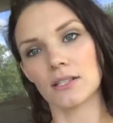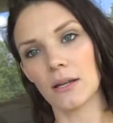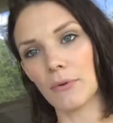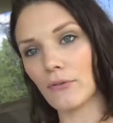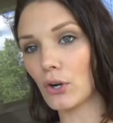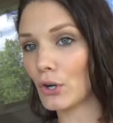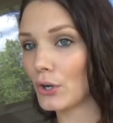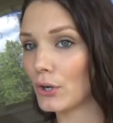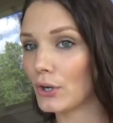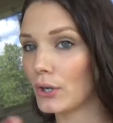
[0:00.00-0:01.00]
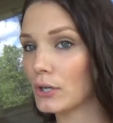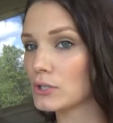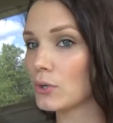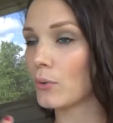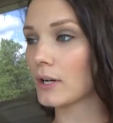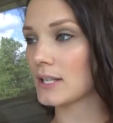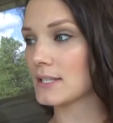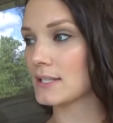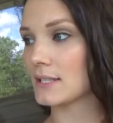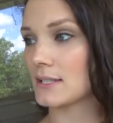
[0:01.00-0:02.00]
some of her
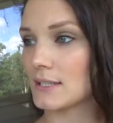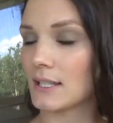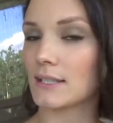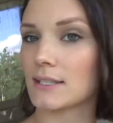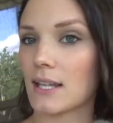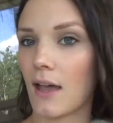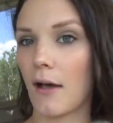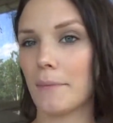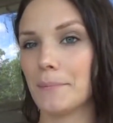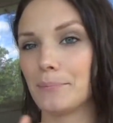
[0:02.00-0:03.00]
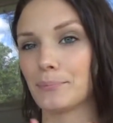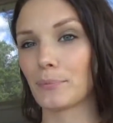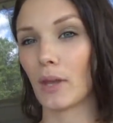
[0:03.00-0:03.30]
toys since um,